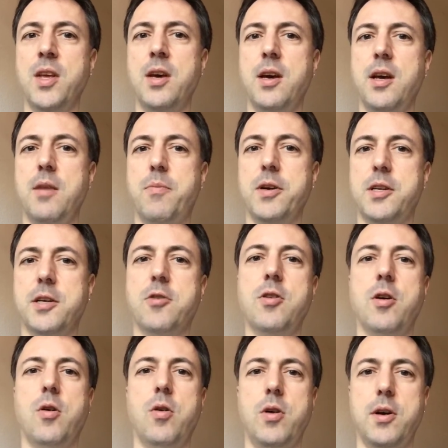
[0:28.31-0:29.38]
in a particular
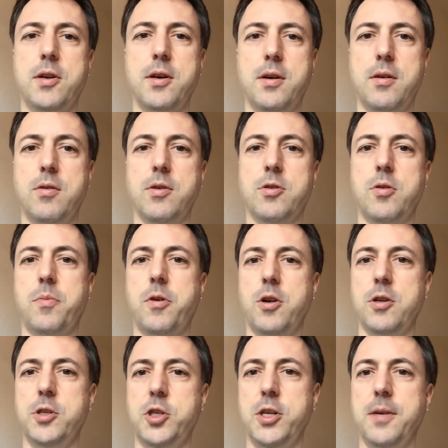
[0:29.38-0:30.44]
order or
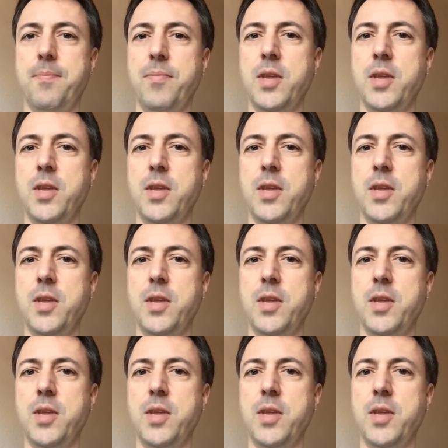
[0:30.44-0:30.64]
topology.